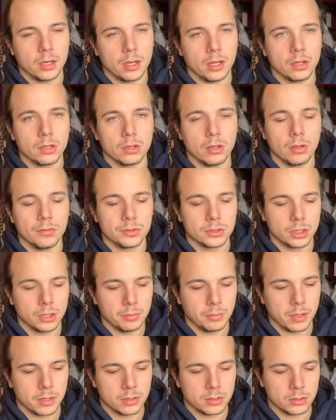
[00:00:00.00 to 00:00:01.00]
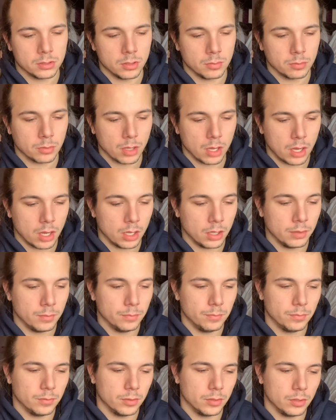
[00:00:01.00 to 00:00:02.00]
I love ski Mask. of some god,
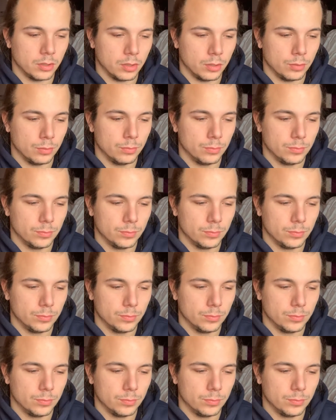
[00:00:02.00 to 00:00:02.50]
you know.